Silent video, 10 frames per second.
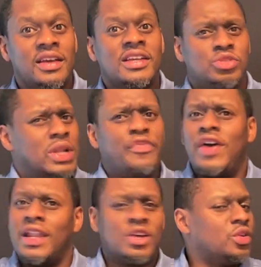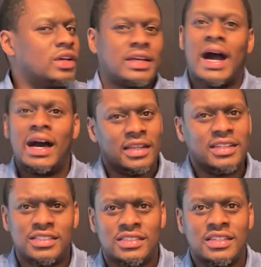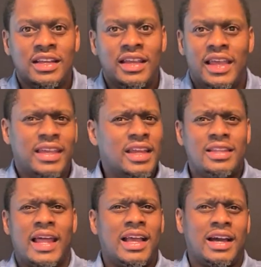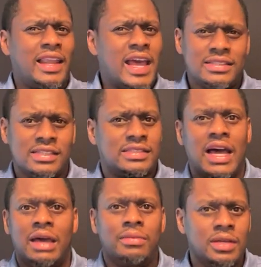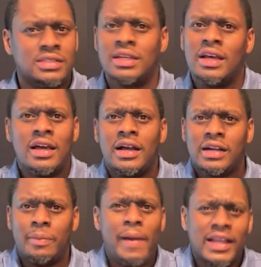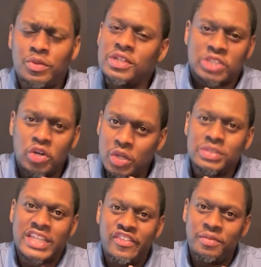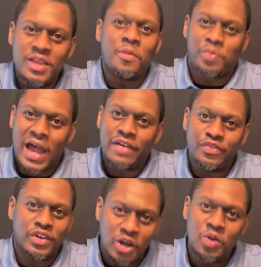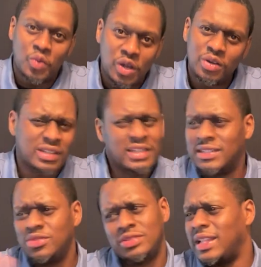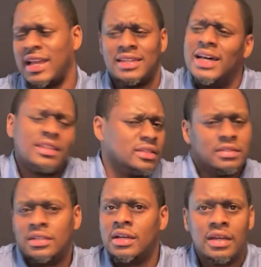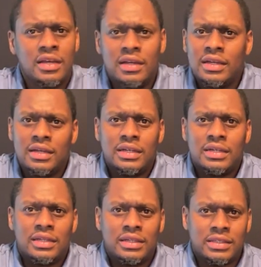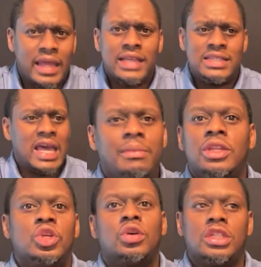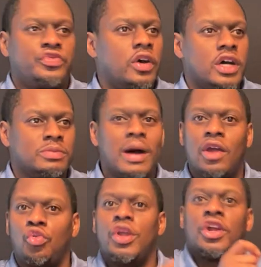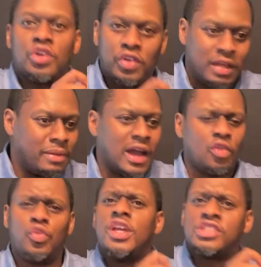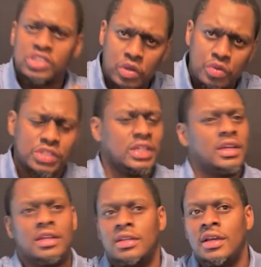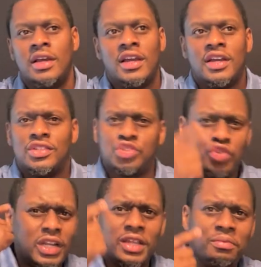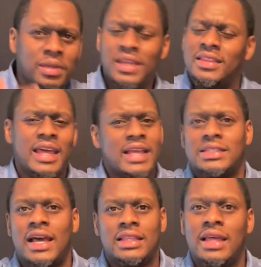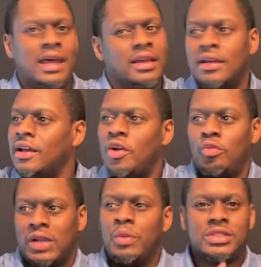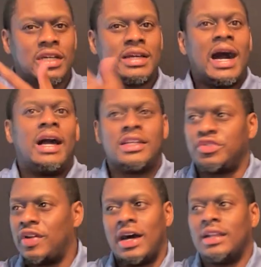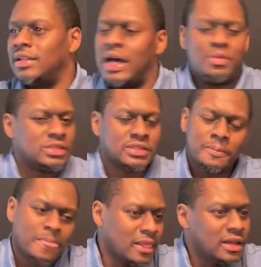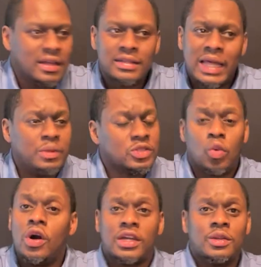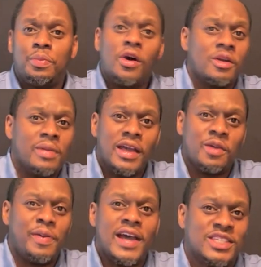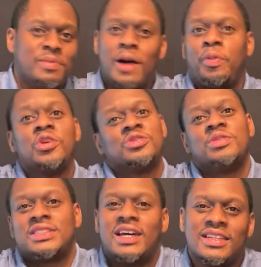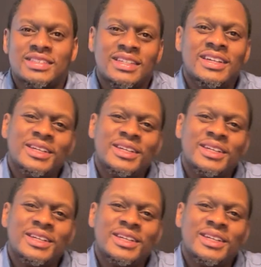So when I finally go to college and getting like class assignments, compared to what Tony was giving me in private for homework, this was like nothing. The things me doing as far as my rigor and my research and drilling me and things like that, when I went to college finally, that was a walk in the park, man, compared to my personal studies.